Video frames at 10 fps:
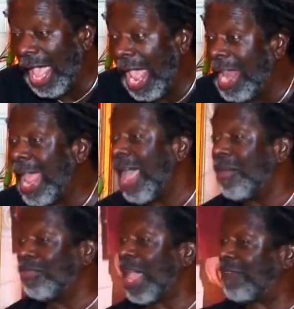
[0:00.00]
And
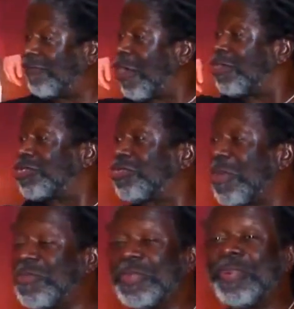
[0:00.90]
now that first
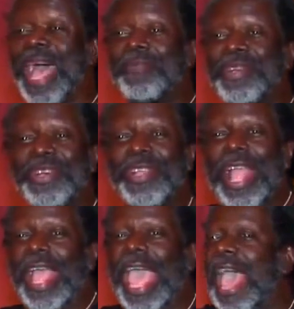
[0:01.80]
trip with Baba,
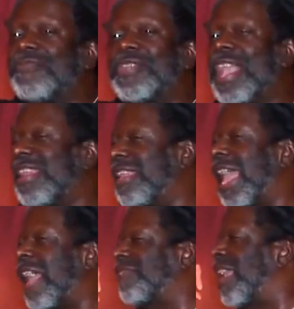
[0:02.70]
at
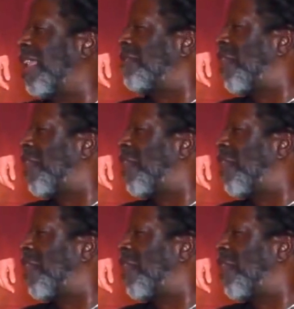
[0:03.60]
the end